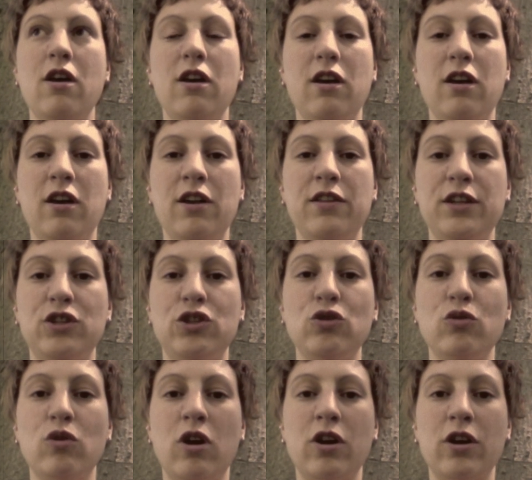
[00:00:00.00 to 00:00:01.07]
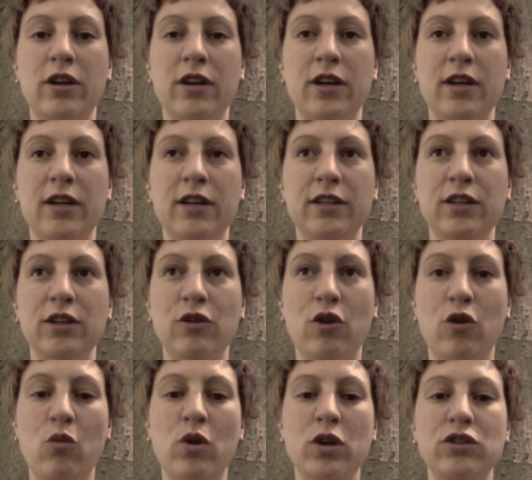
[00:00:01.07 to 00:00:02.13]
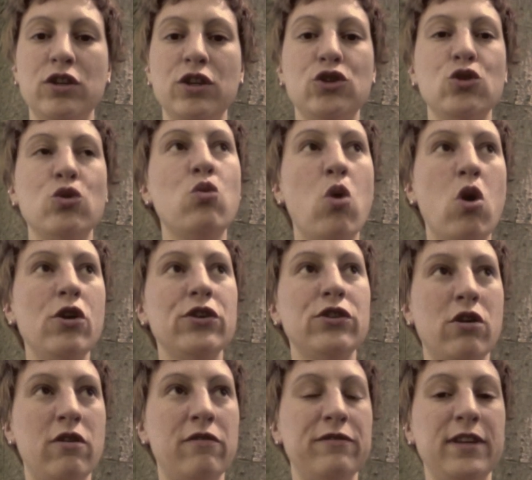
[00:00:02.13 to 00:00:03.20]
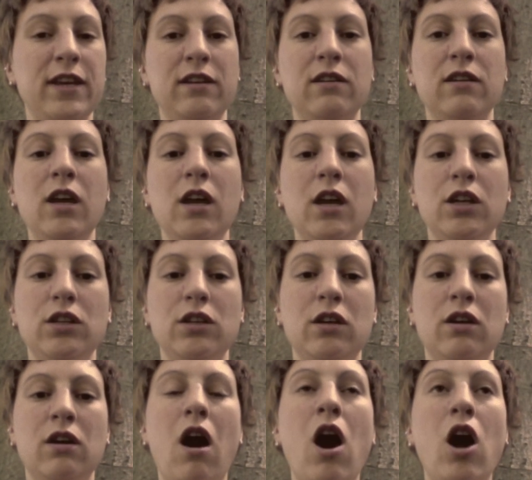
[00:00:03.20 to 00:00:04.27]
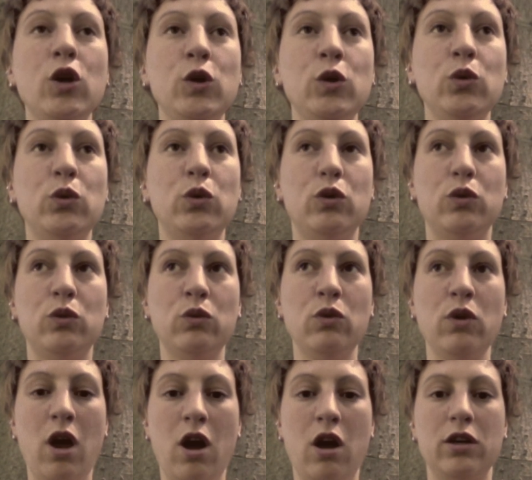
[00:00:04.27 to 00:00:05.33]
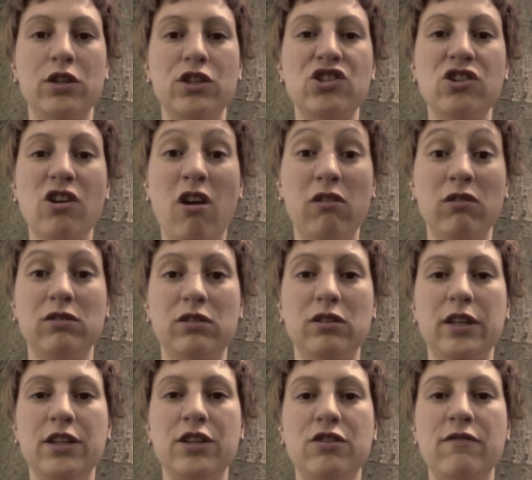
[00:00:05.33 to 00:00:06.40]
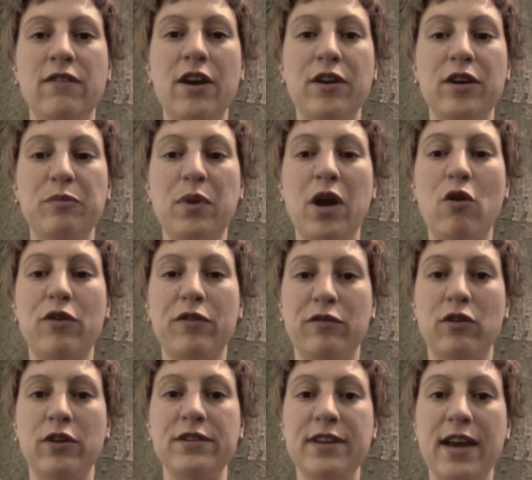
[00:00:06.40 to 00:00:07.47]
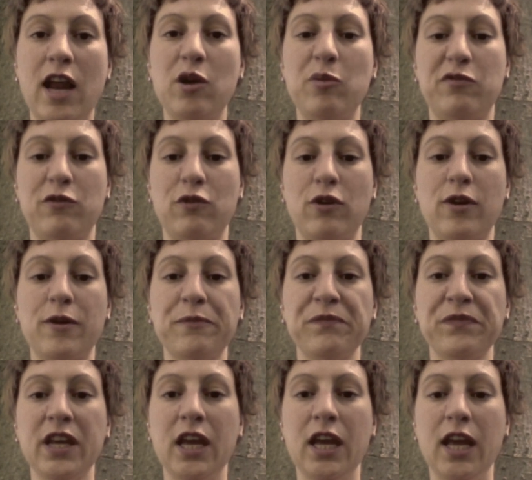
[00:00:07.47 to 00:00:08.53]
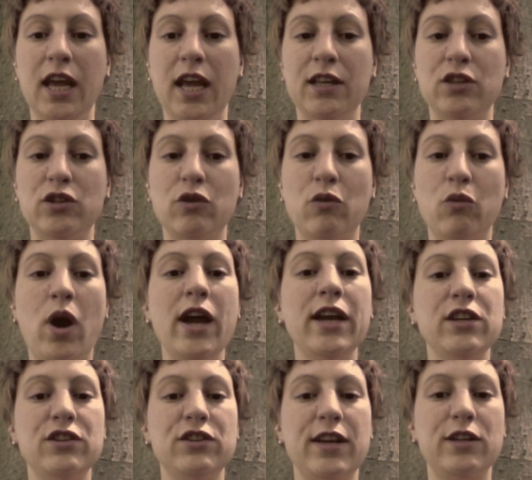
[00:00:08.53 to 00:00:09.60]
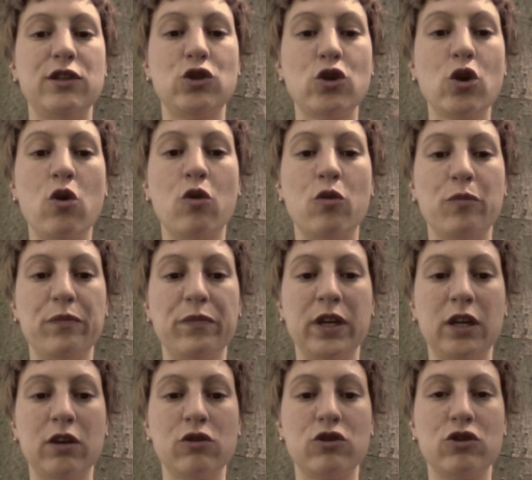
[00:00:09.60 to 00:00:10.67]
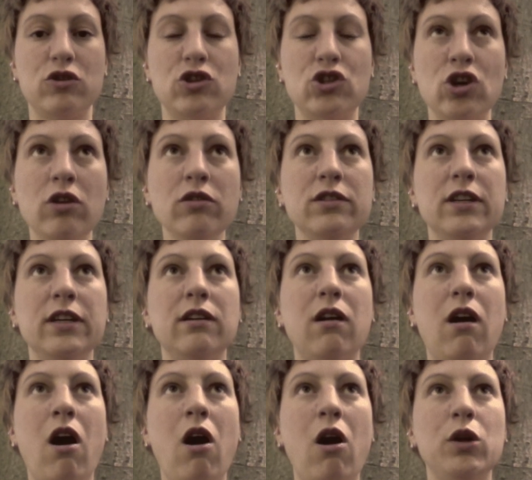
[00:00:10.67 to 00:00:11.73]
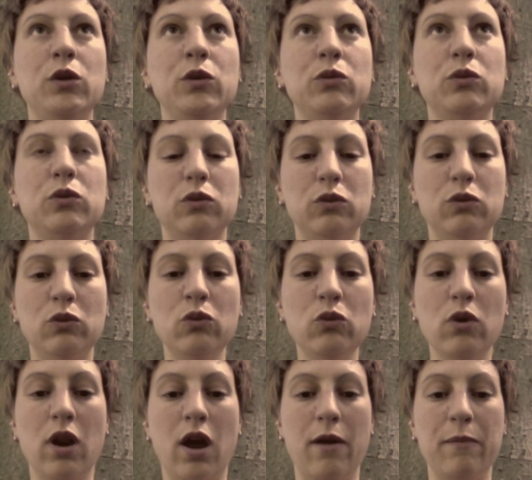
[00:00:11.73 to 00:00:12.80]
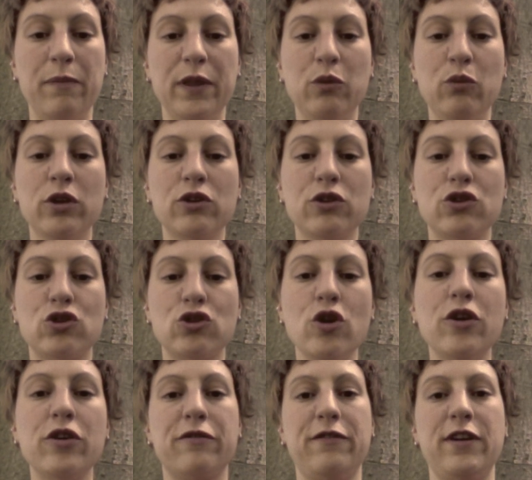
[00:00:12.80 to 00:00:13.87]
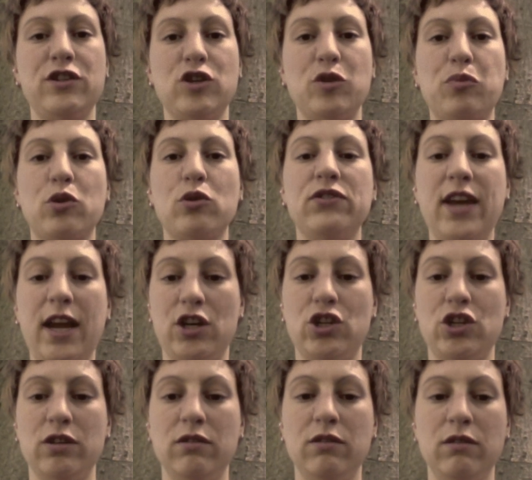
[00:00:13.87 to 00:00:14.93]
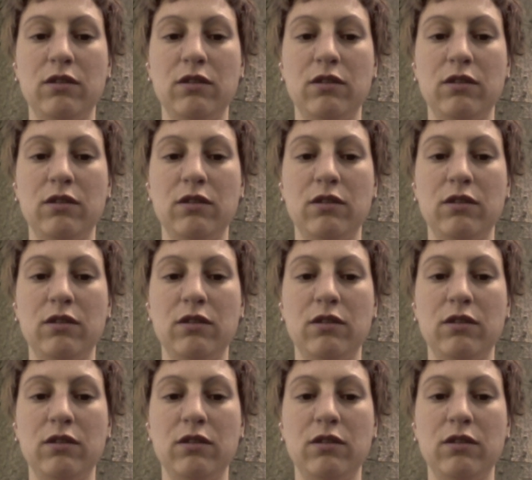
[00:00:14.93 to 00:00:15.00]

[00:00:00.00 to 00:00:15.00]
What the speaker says: that you are you know, wanting to ward off, then ALU ULA chant is very powerful and helpful. And why is that so? Because chanting ALU ULA will serve as a protection.